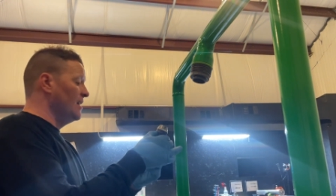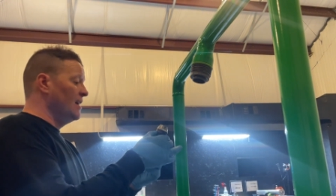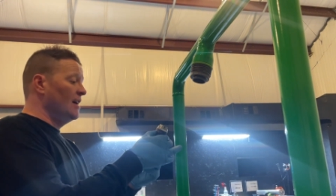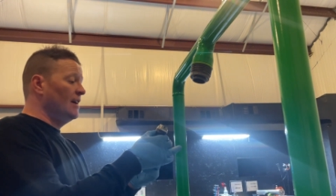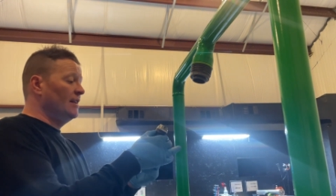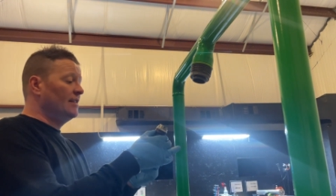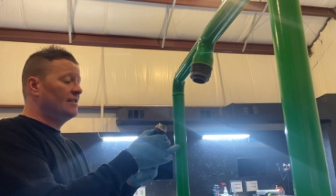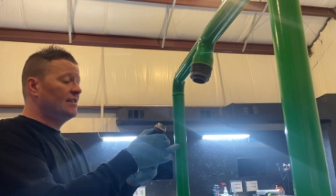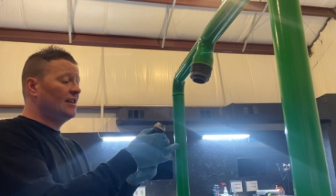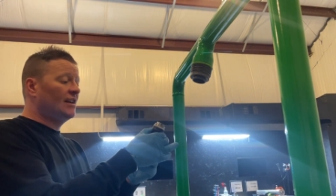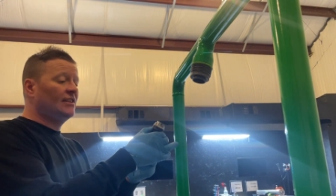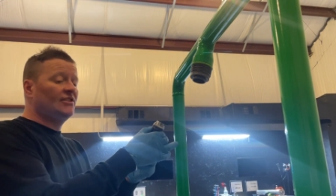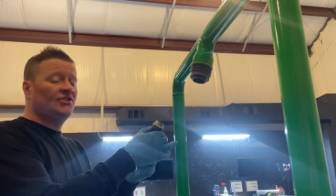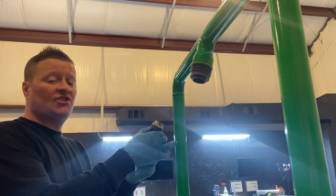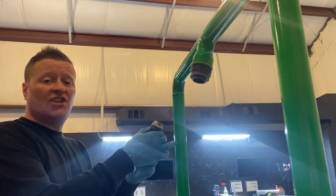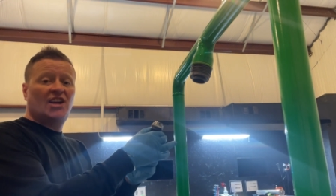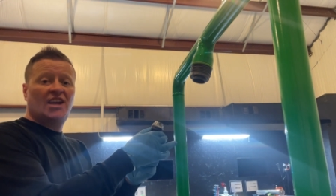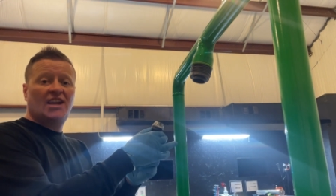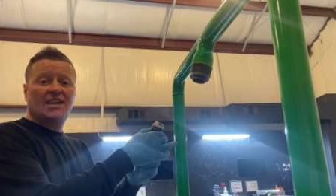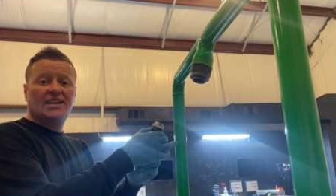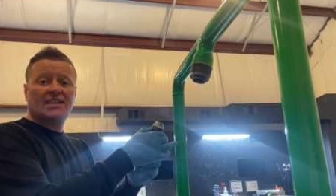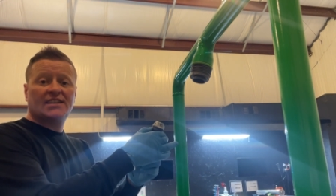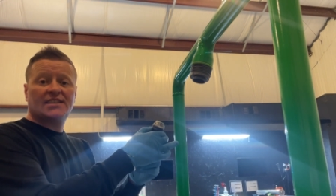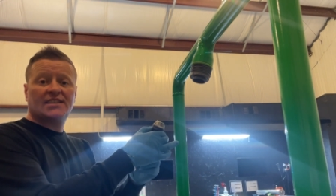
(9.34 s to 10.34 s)
into a
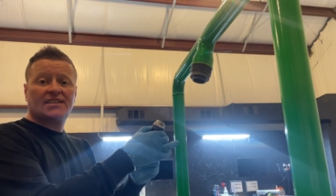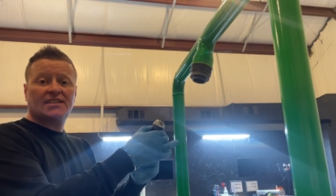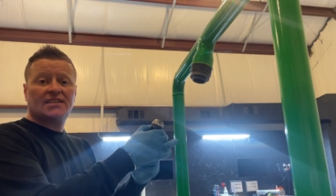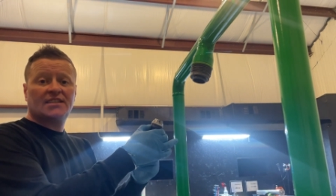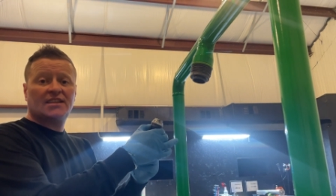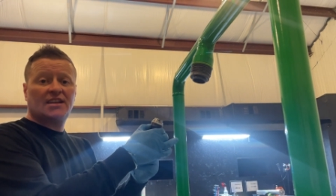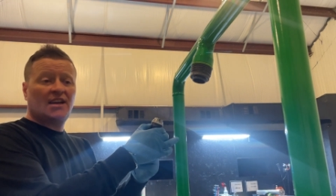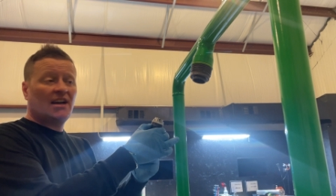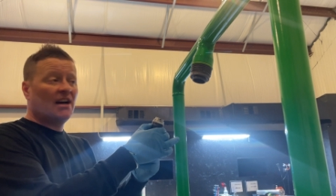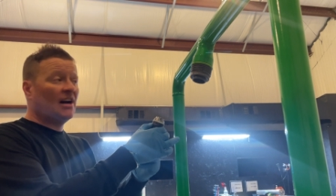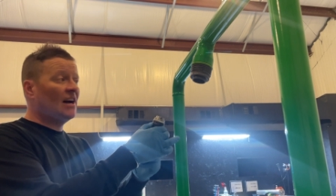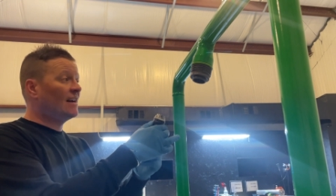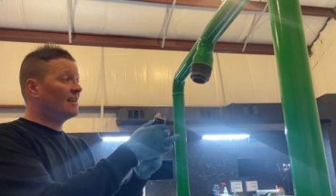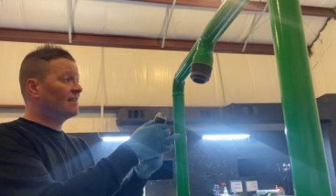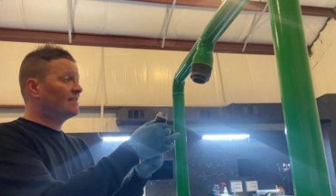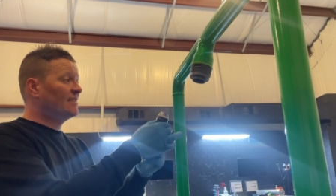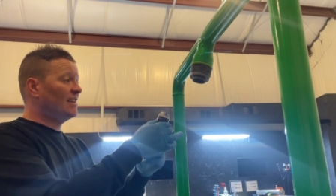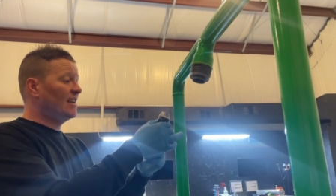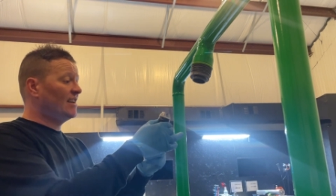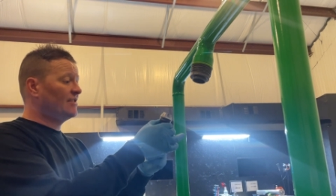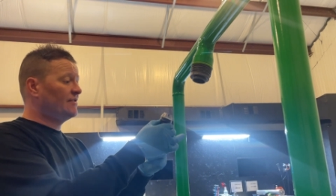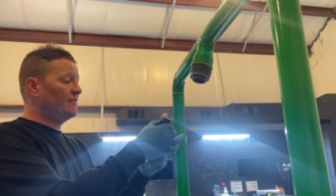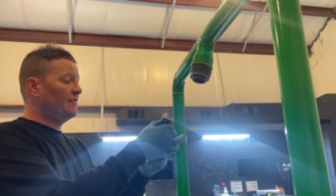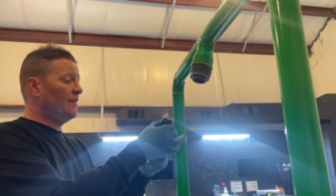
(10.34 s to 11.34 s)
Janus
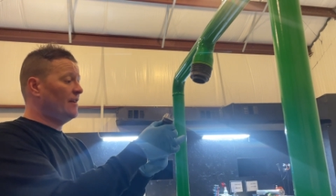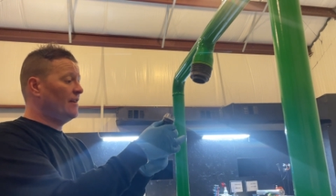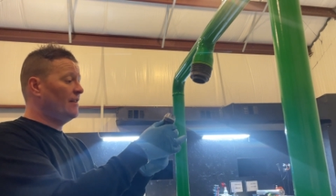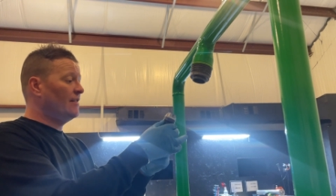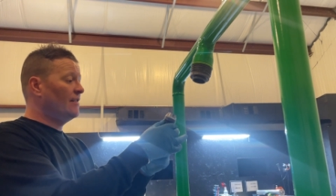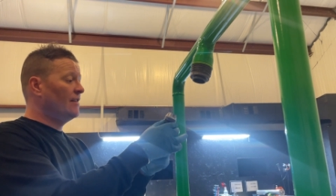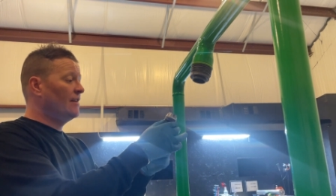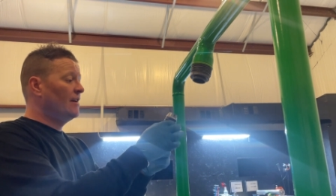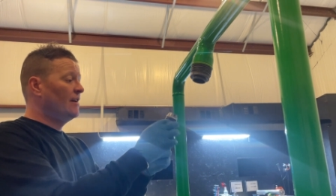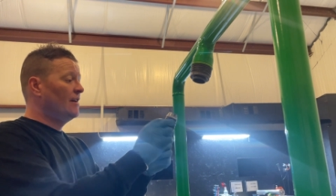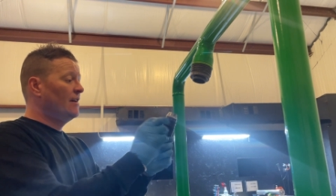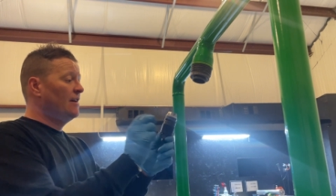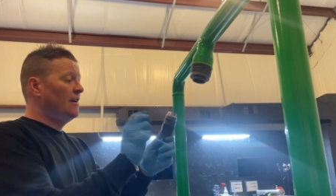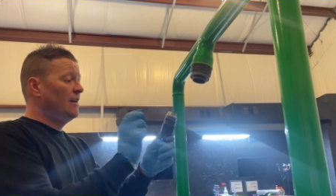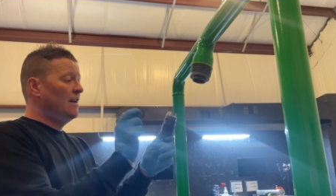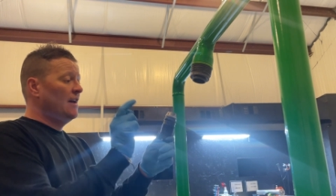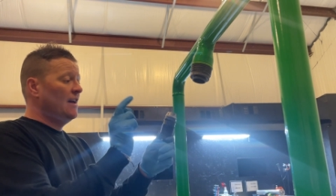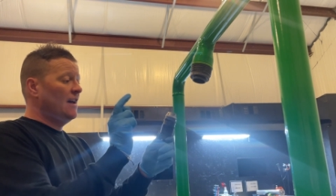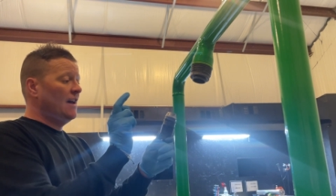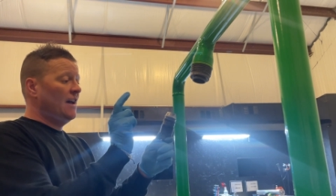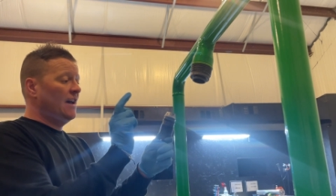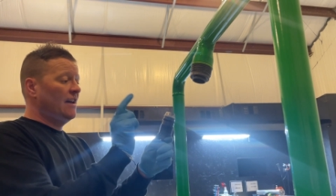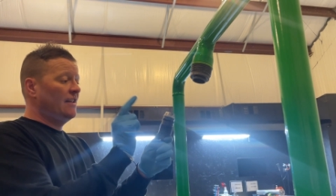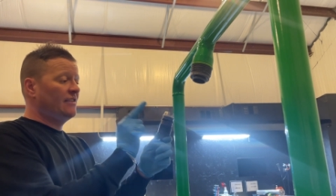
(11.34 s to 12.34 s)
access fitting.
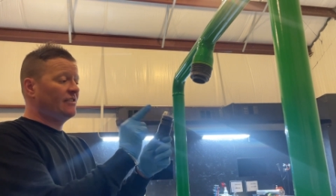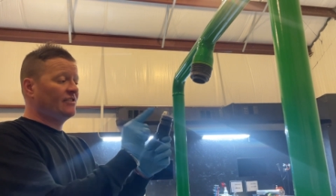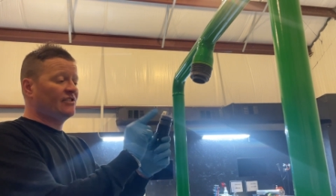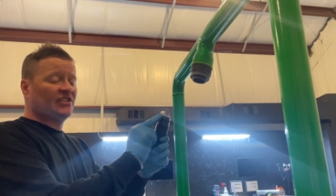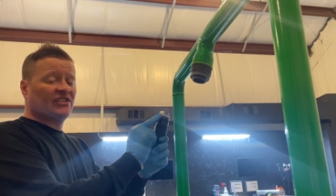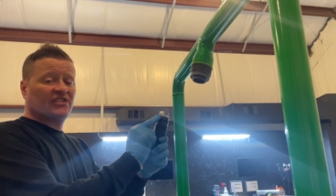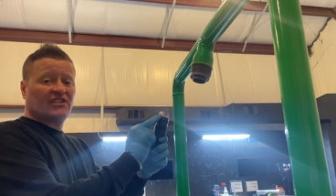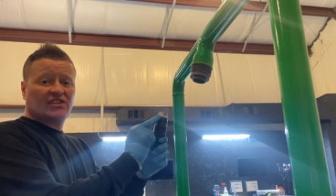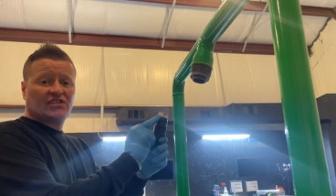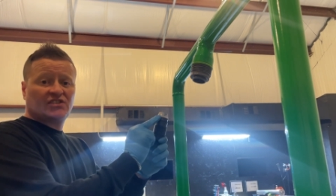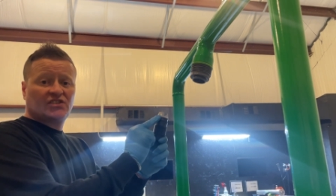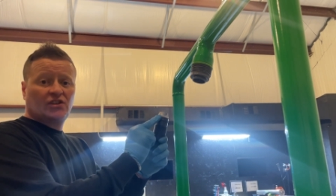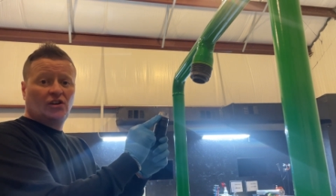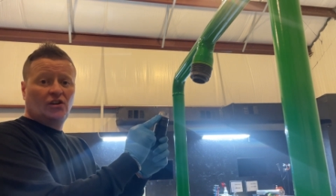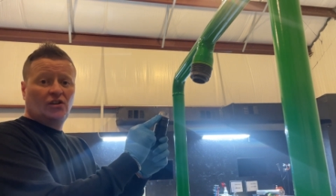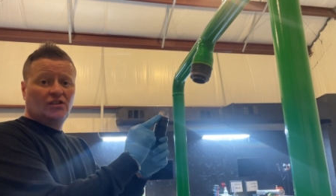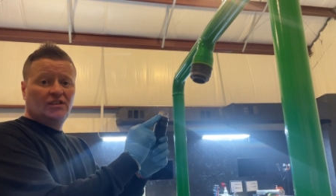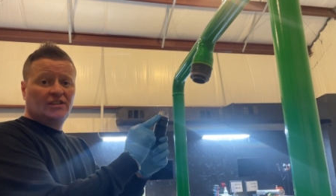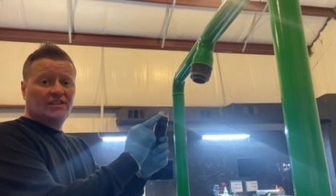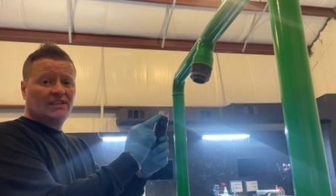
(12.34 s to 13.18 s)
This is a solid